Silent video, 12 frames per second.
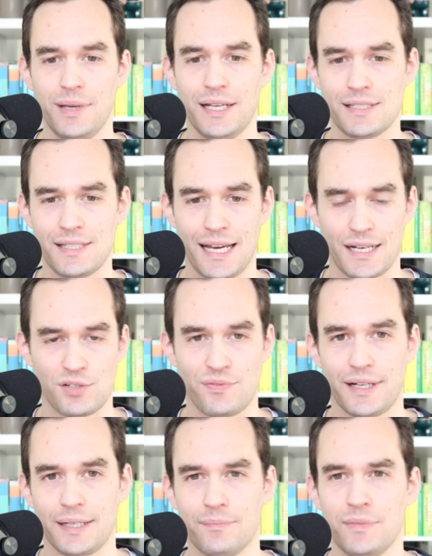make it
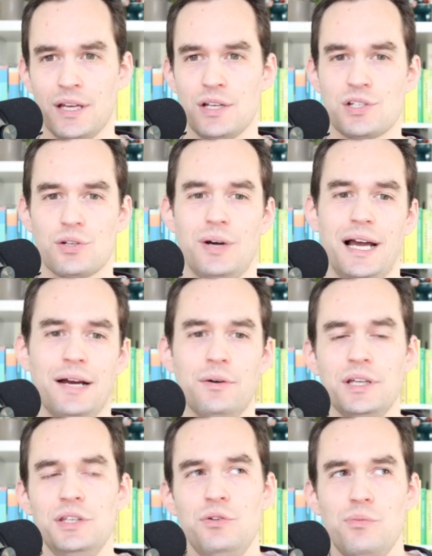satisfying. So how can